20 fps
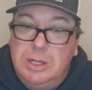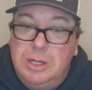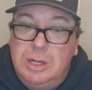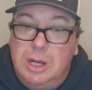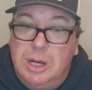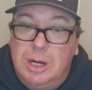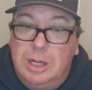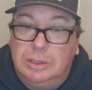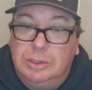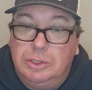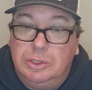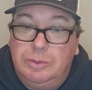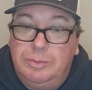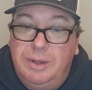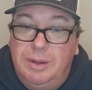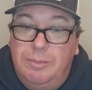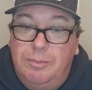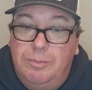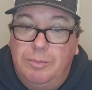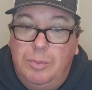a little
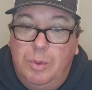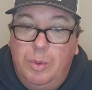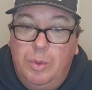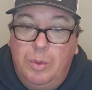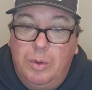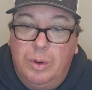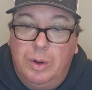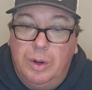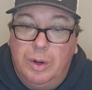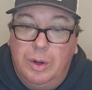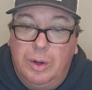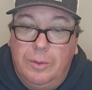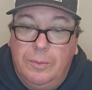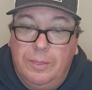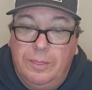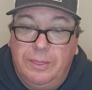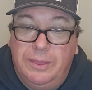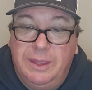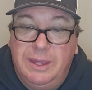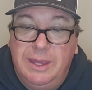bit more
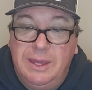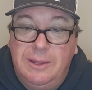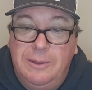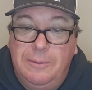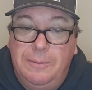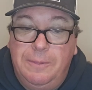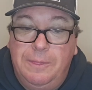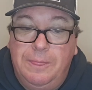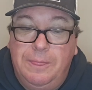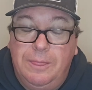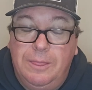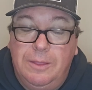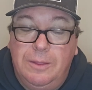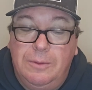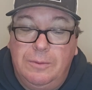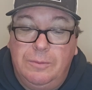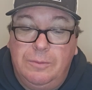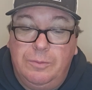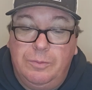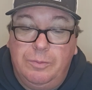than
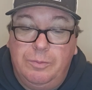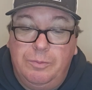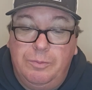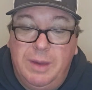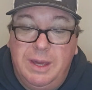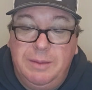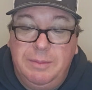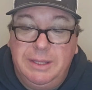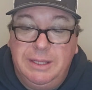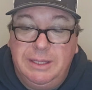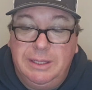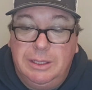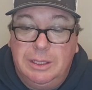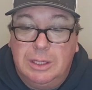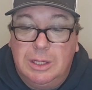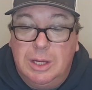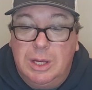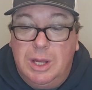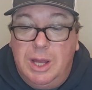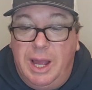maybe
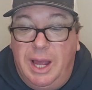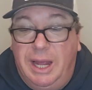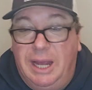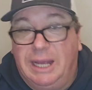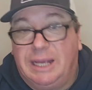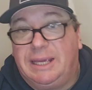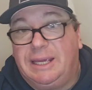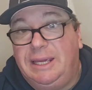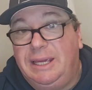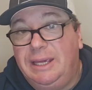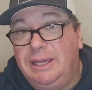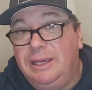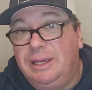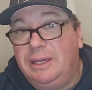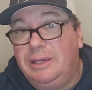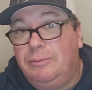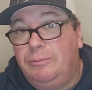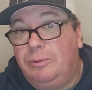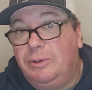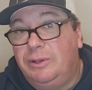a
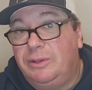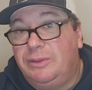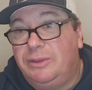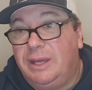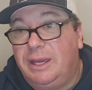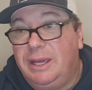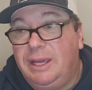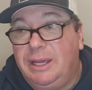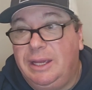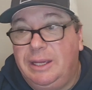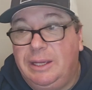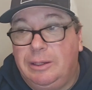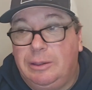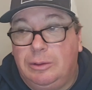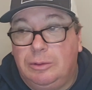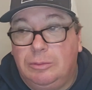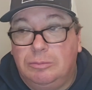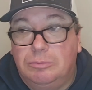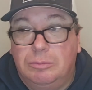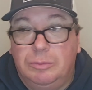kid with a
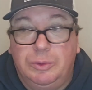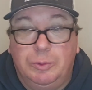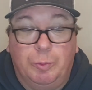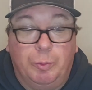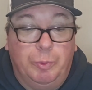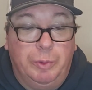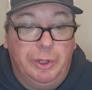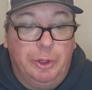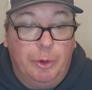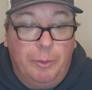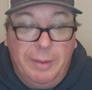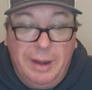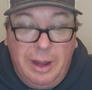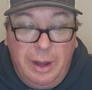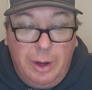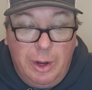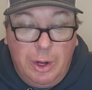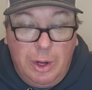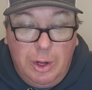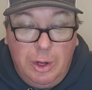
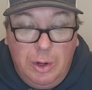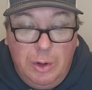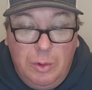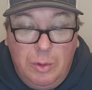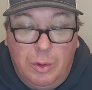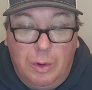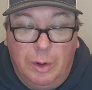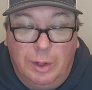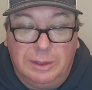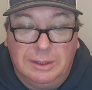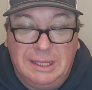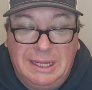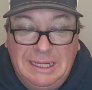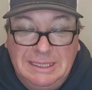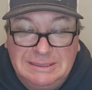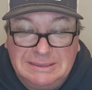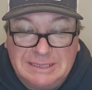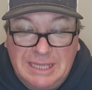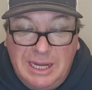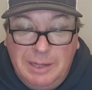wheelbarrow or a
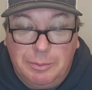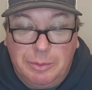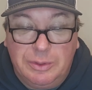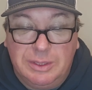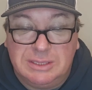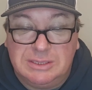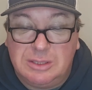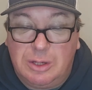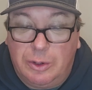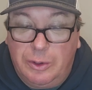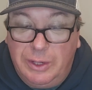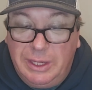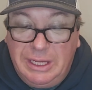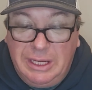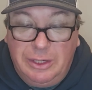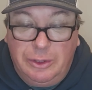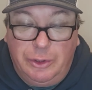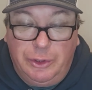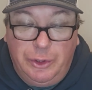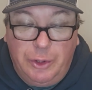landscaper that's already
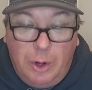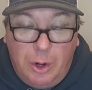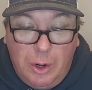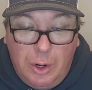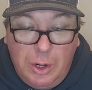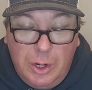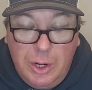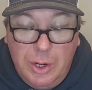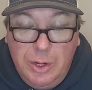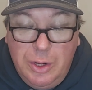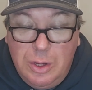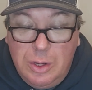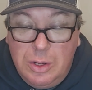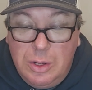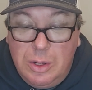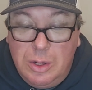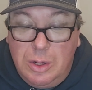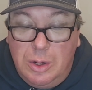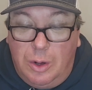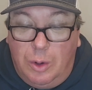in your yard,
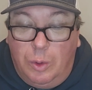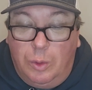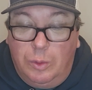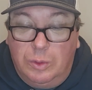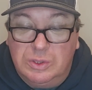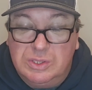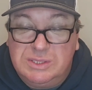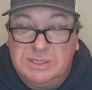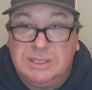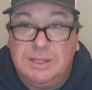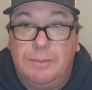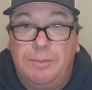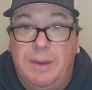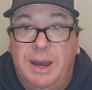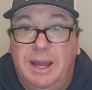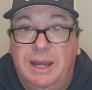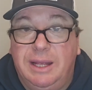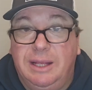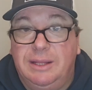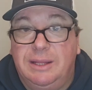or
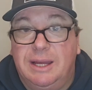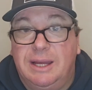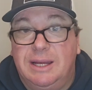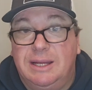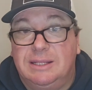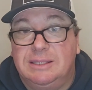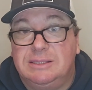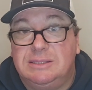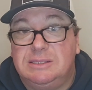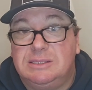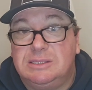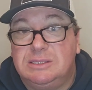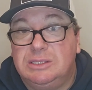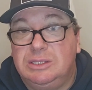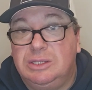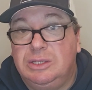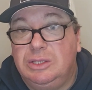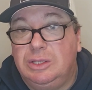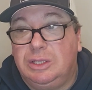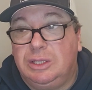somebody that's
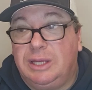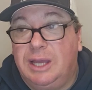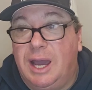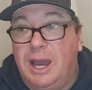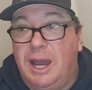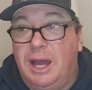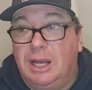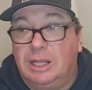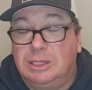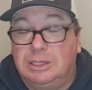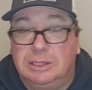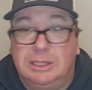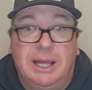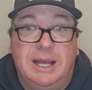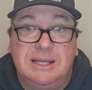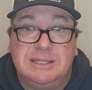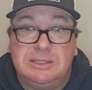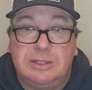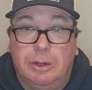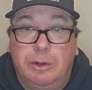got
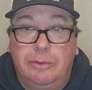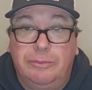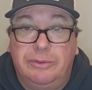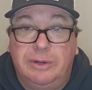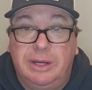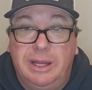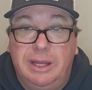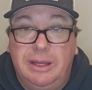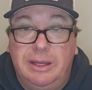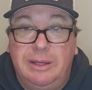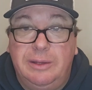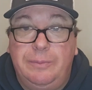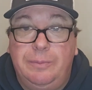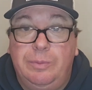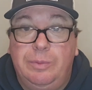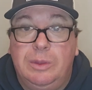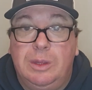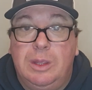less overhead,